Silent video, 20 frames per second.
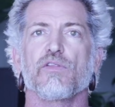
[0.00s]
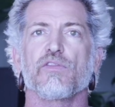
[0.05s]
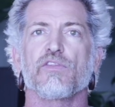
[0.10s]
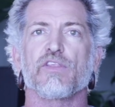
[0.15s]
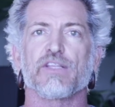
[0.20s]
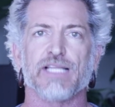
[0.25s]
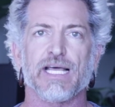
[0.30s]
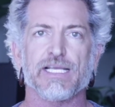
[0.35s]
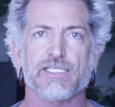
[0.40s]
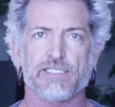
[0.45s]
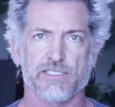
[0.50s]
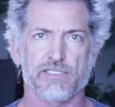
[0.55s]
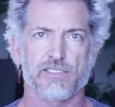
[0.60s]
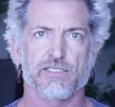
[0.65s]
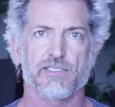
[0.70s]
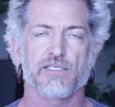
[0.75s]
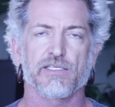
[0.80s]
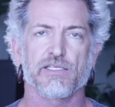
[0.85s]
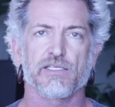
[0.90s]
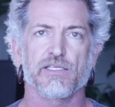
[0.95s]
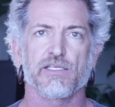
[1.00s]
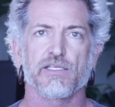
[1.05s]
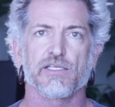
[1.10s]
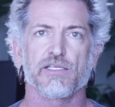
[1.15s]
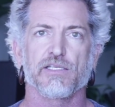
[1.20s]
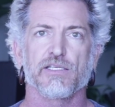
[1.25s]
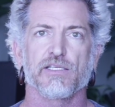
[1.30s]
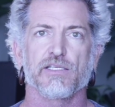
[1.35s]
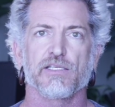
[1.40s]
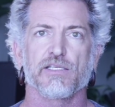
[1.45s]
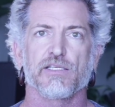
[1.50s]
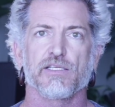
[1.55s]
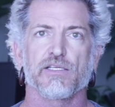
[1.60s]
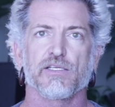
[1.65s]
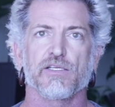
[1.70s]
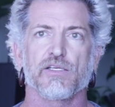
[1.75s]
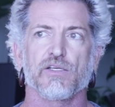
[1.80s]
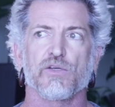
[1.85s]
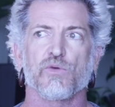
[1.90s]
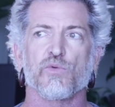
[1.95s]
the lesson
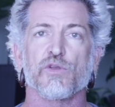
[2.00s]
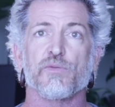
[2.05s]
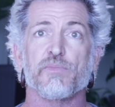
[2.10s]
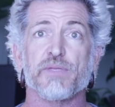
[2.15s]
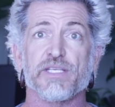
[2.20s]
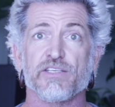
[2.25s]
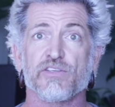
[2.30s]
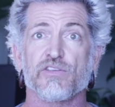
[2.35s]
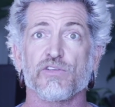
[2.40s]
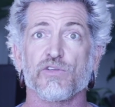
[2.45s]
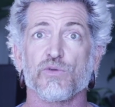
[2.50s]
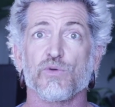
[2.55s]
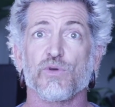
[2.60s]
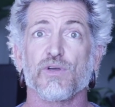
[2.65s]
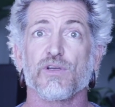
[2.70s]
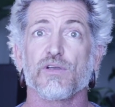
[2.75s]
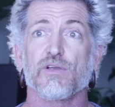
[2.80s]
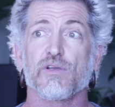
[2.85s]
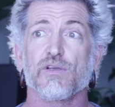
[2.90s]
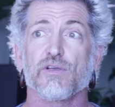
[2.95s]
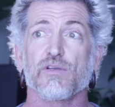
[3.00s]
would be to